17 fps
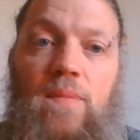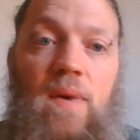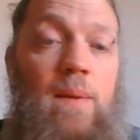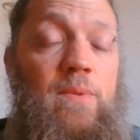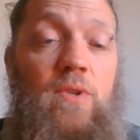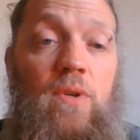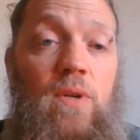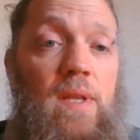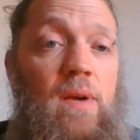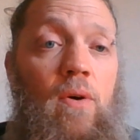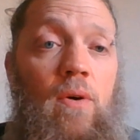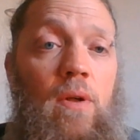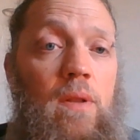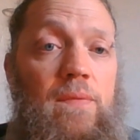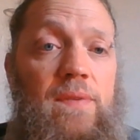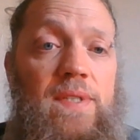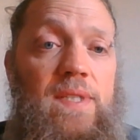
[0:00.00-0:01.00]
I'm sure that
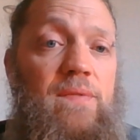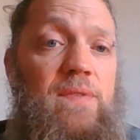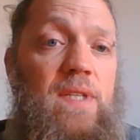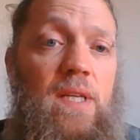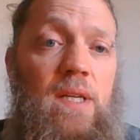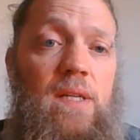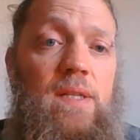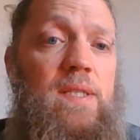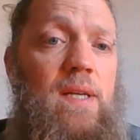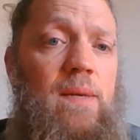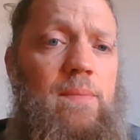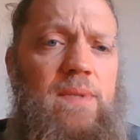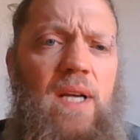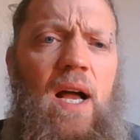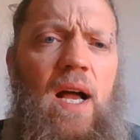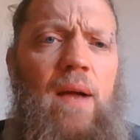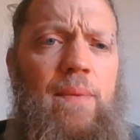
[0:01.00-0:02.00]
all of us have seen it
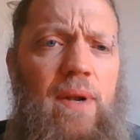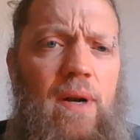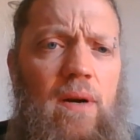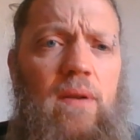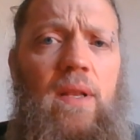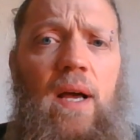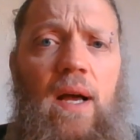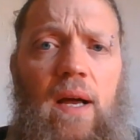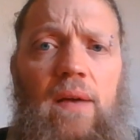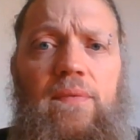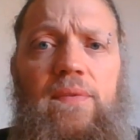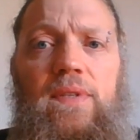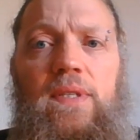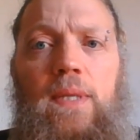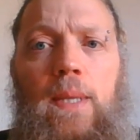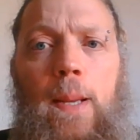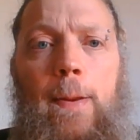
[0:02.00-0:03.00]
sometime in our lives.